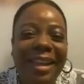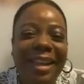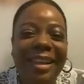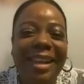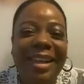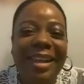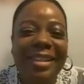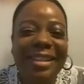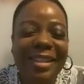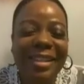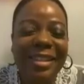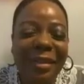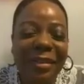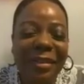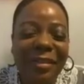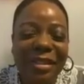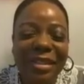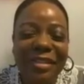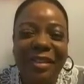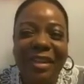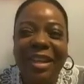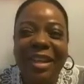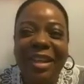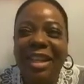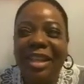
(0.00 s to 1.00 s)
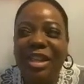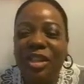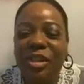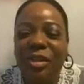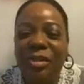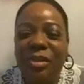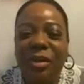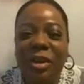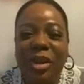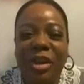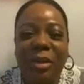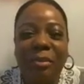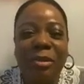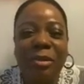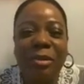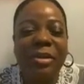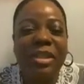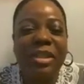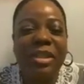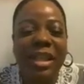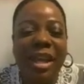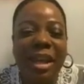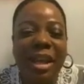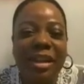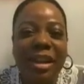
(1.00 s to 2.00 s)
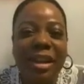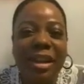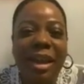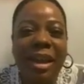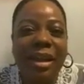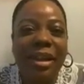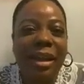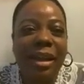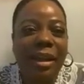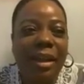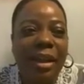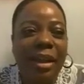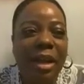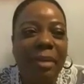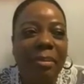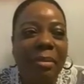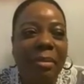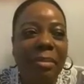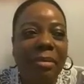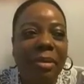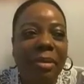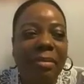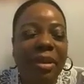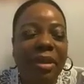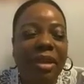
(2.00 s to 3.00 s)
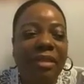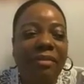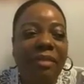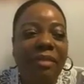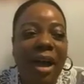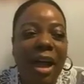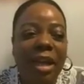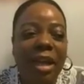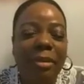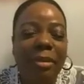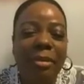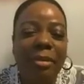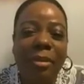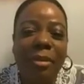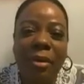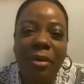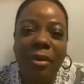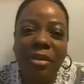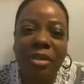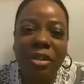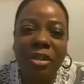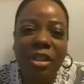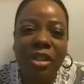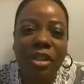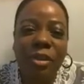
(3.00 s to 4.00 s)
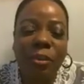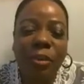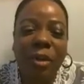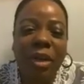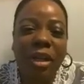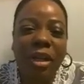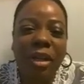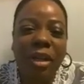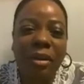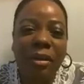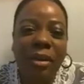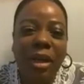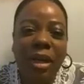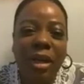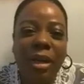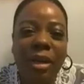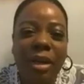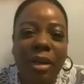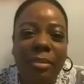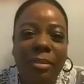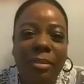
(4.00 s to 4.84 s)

Yeah, so it's funny that you said that. I'm a big vitamin person as well.